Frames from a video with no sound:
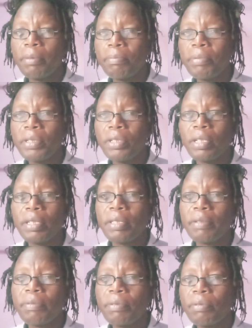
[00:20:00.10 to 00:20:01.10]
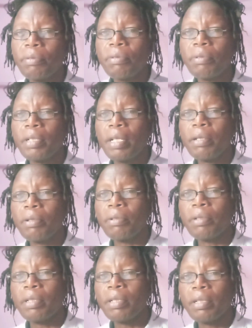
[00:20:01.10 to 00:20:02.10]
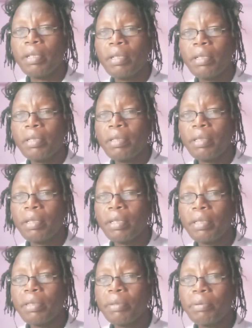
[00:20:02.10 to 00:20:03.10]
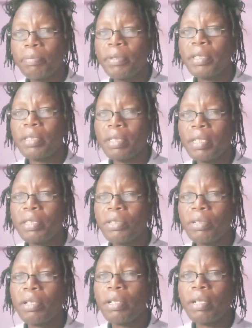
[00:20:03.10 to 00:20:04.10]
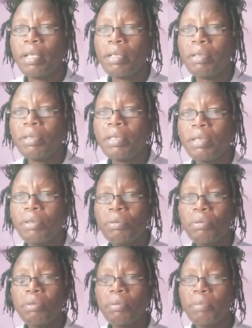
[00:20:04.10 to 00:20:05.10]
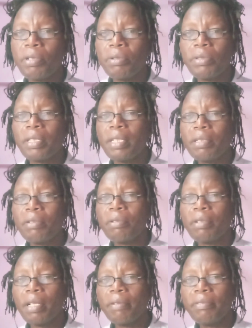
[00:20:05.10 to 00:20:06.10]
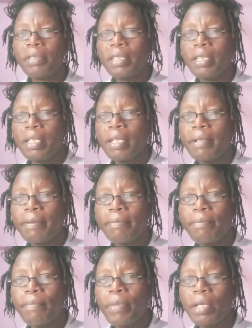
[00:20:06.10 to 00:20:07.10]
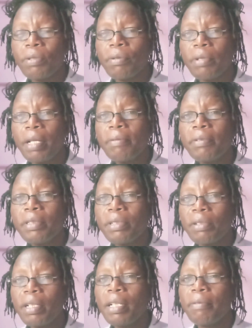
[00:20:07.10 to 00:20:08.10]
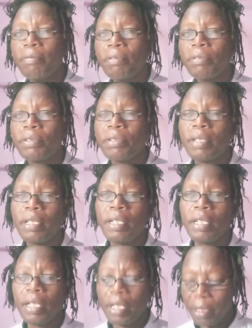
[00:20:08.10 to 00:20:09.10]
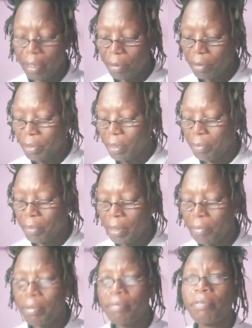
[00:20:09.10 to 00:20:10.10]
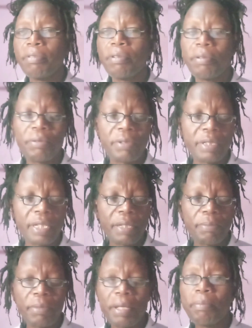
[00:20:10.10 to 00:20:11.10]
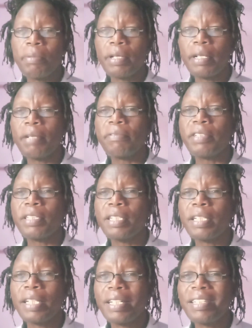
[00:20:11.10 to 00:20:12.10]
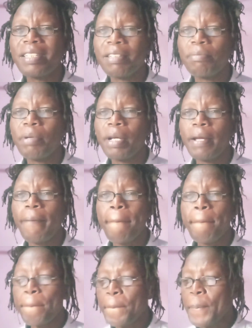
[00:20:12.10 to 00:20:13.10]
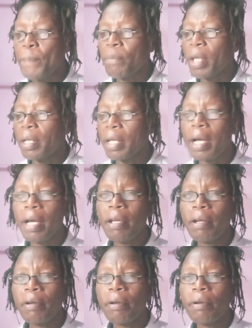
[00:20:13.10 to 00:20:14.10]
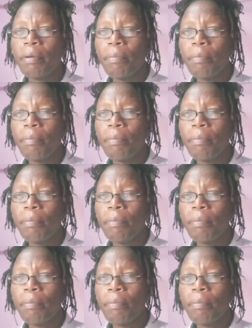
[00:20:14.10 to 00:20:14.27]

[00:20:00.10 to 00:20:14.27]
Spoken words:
in pictures. If you Google now the space station, you see because there's no gravity there. So gravity is real force. And there was something before we said maybe gravity is created by the iron